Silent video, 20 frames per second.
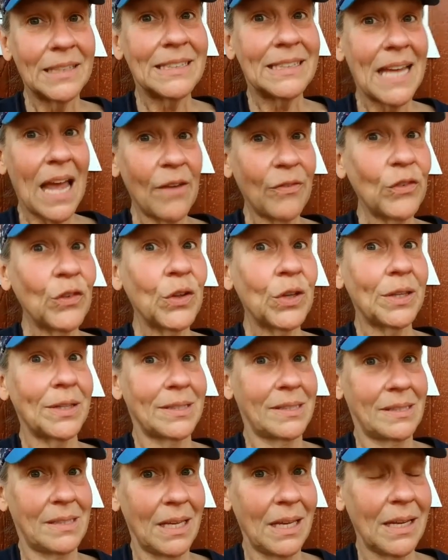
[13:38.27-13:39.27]
Definitely the
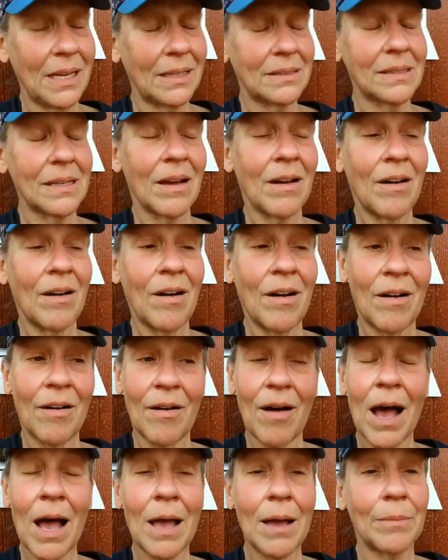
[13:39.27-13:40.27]
seeds. Oh,
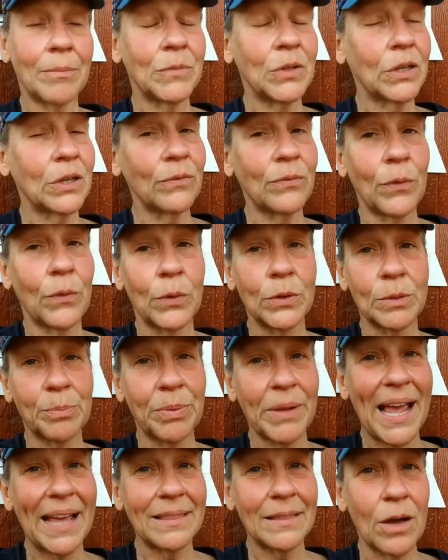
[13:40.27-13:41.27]
I am looking forward to
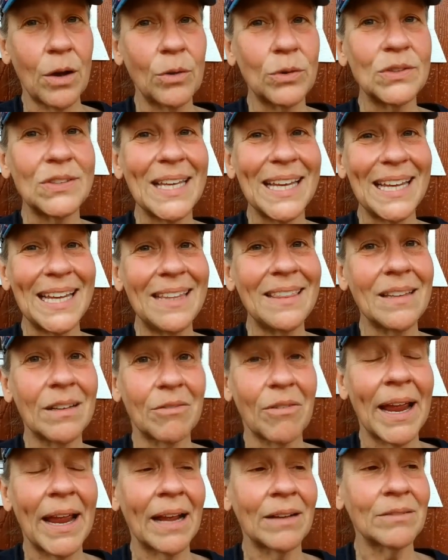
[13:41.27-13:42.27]
planting those in the
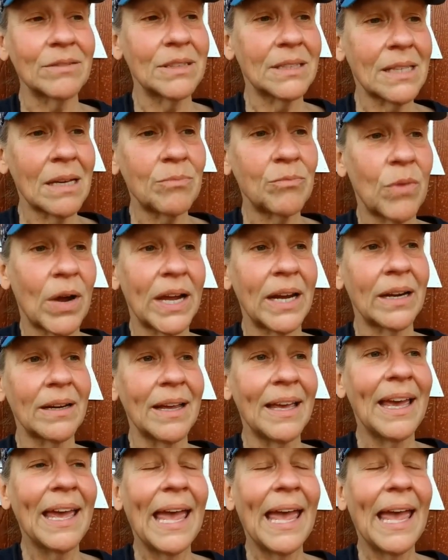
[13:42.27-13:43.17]
ground somewhere.